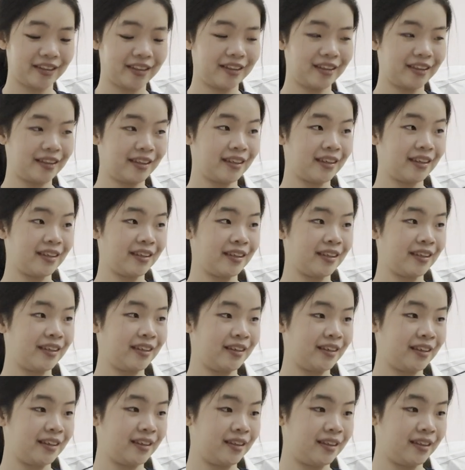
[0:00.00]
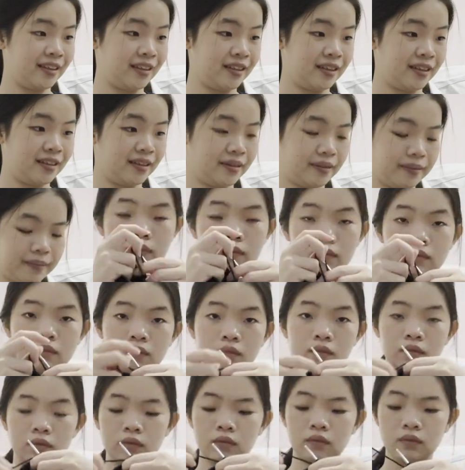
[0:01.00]

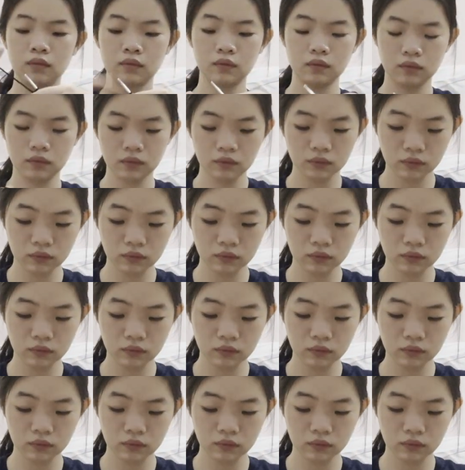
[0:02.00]
Nobody speaks.